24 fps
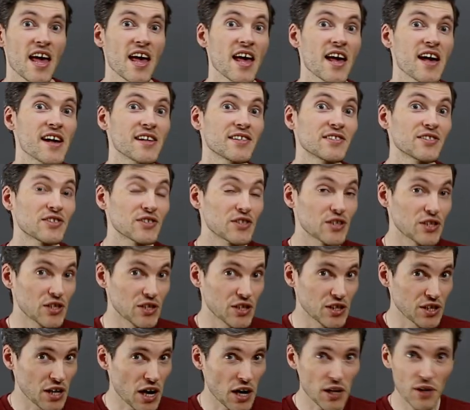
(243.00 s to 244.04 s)
And
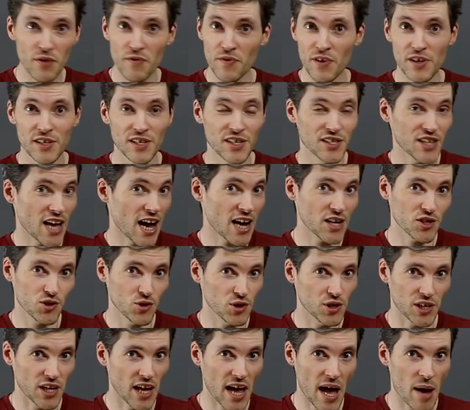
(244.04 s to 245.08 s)
none of this is
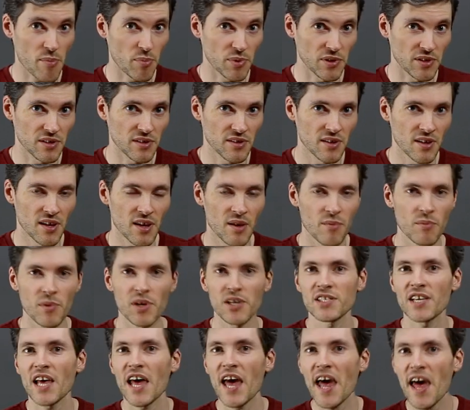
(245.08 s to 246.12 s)
actually going to happen,
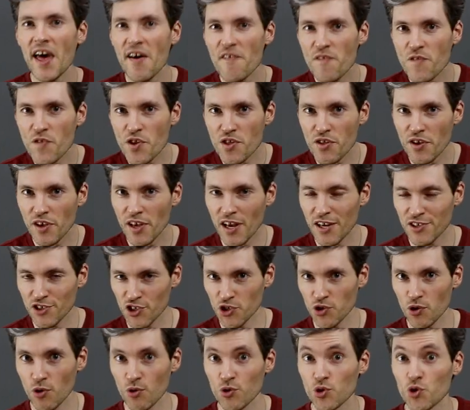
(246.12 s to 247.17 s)
because everything I
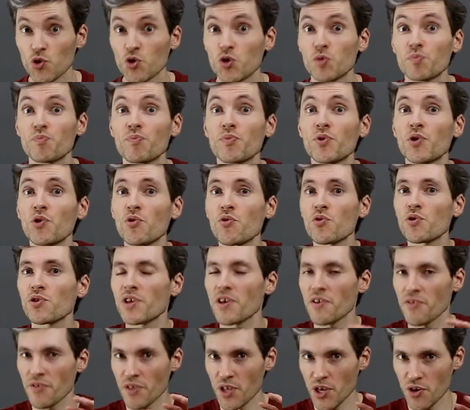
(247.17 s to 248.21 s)
just told you is
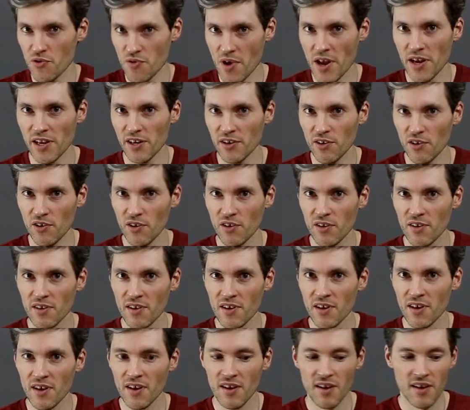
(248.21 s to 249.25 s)
purely theoretical.
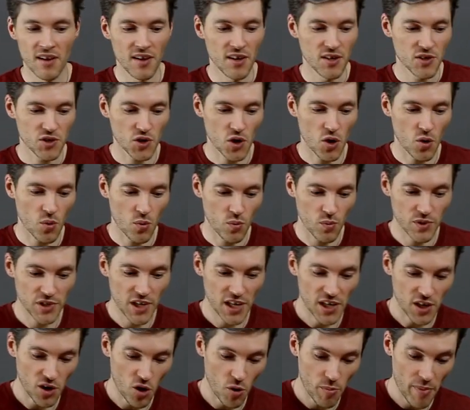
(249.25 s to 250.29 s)
So we
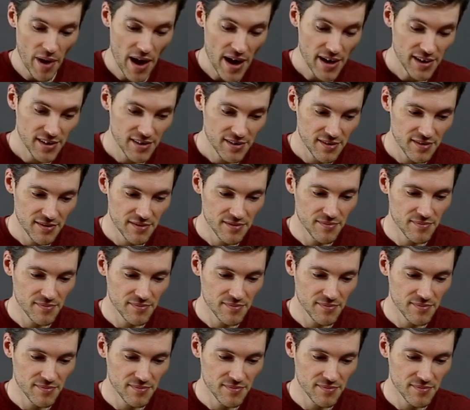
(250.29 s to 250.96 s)
take it all back,